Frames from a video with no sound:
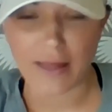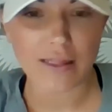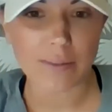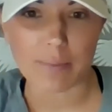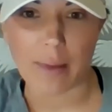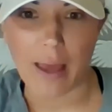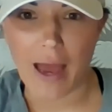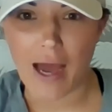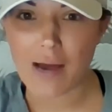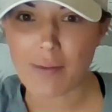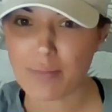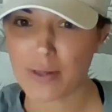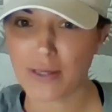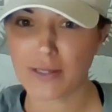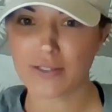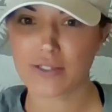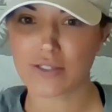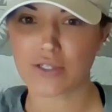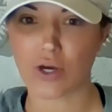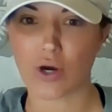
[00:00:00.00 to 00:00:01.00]
on the map.
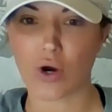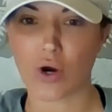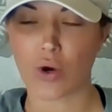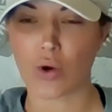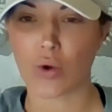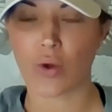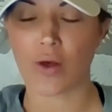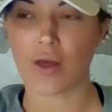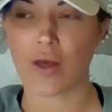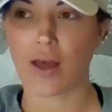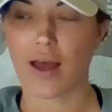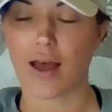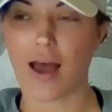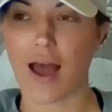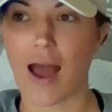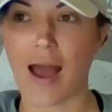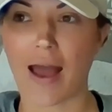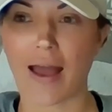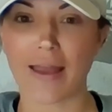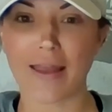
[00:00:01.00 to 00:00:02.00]
So,
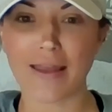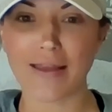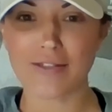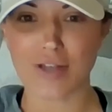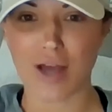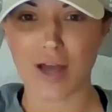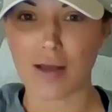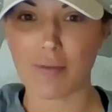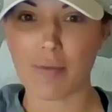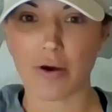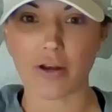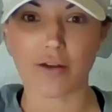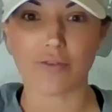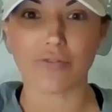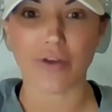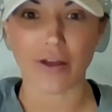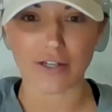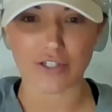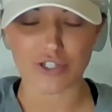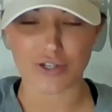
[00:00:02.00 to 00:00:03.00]
I talk about
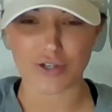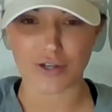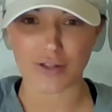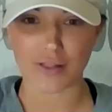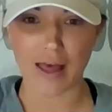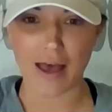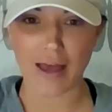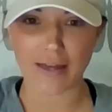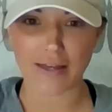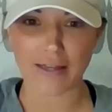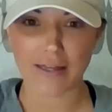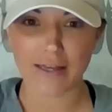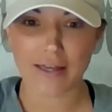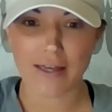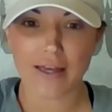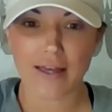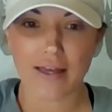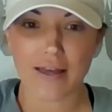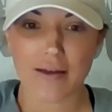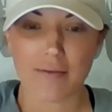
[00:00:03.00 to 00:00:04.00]
adventure a lot.
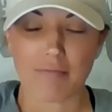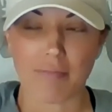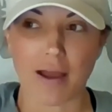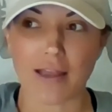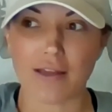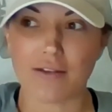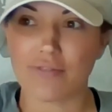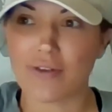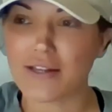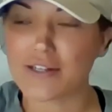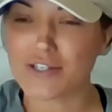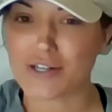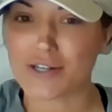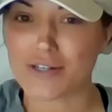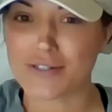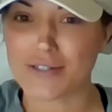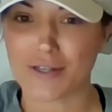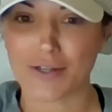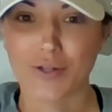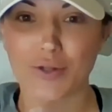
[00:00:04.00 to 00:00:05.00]
My
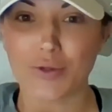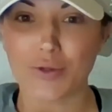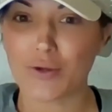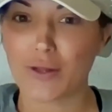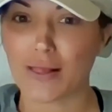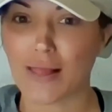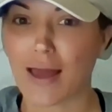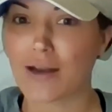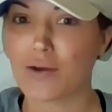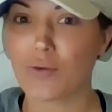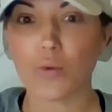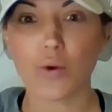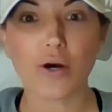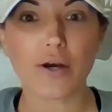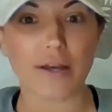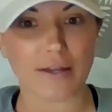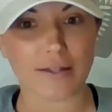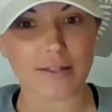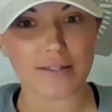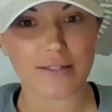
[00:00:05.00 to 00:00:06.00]
adventures include a lot of
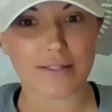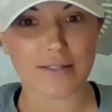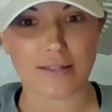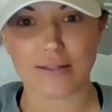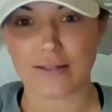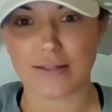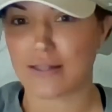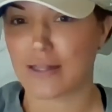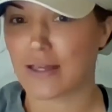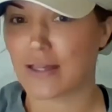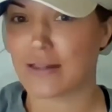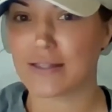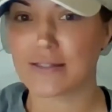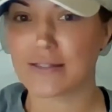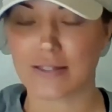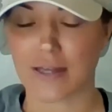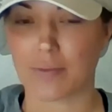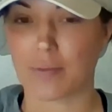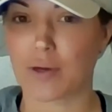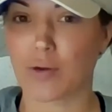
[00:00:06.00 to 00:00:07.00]
woods. In the
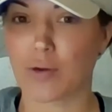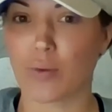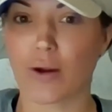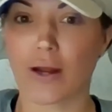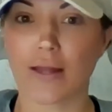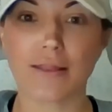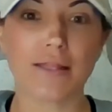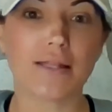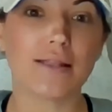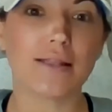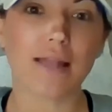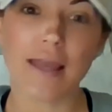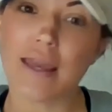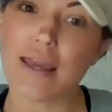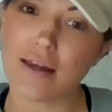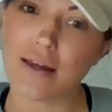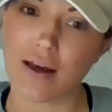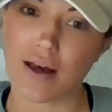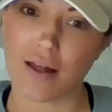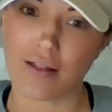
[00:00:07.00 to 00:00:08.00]
summer, we're at the
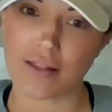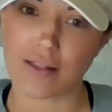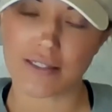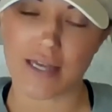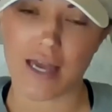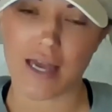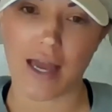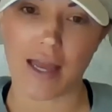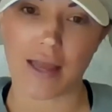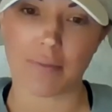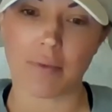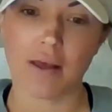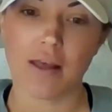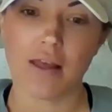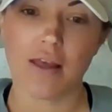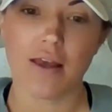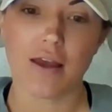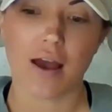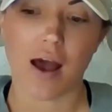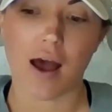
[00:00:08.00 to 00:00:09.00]
lake all the time.
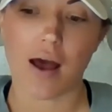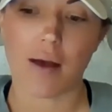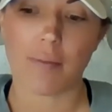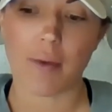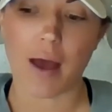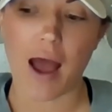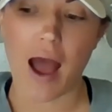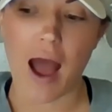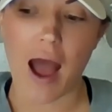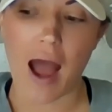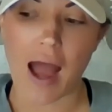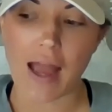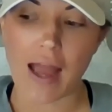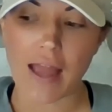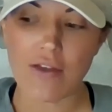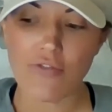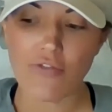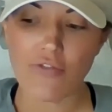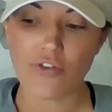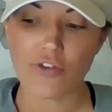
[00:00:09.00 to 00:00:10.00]

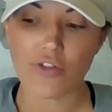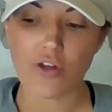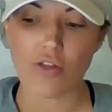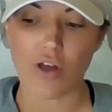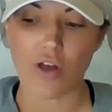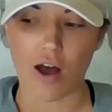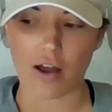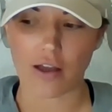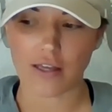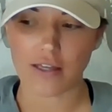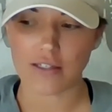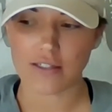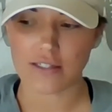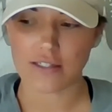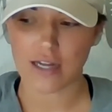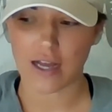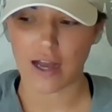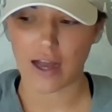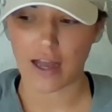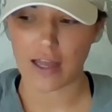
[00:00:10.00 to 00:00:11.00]
I, for the
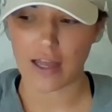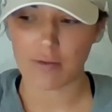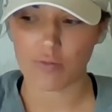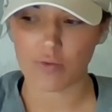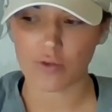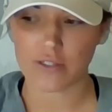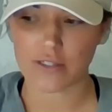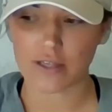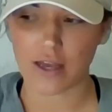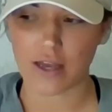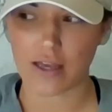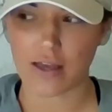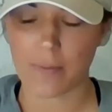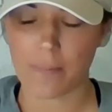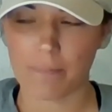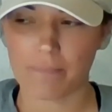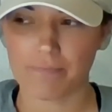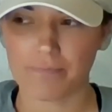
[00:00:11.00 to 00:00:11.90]
longest time, was like,